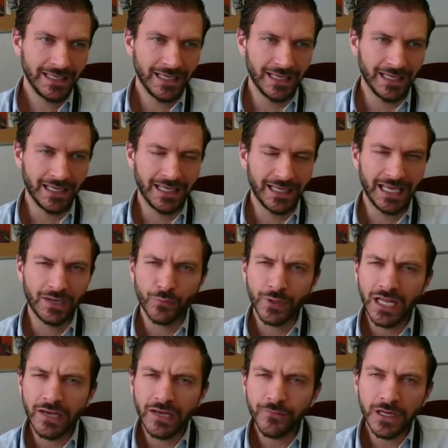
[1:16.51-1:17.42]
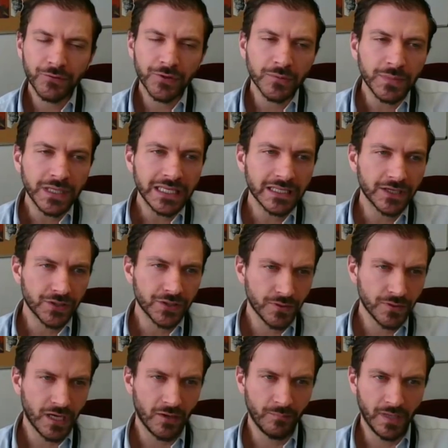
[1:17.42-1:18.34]
And whenever I would meet a
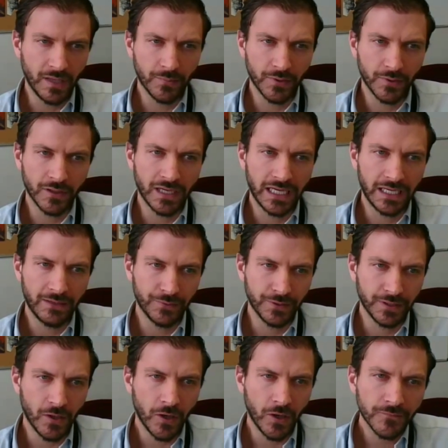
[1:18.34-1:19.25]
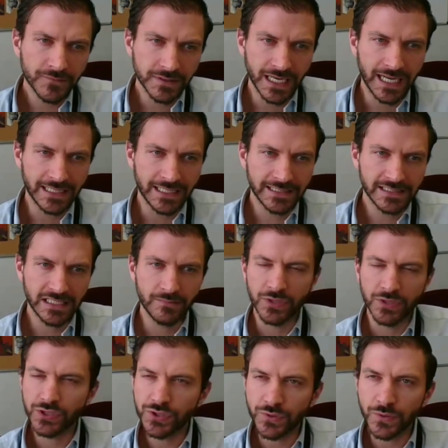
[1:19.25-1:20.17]
new Hub member, I would often ask
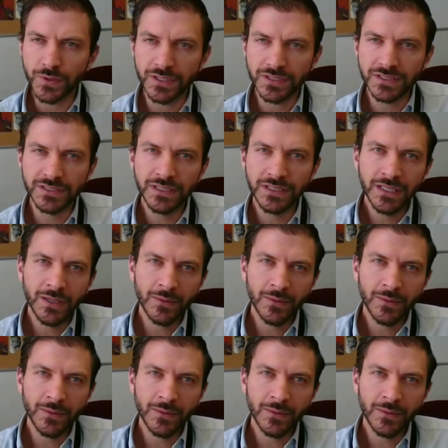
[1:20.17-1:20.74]
them a short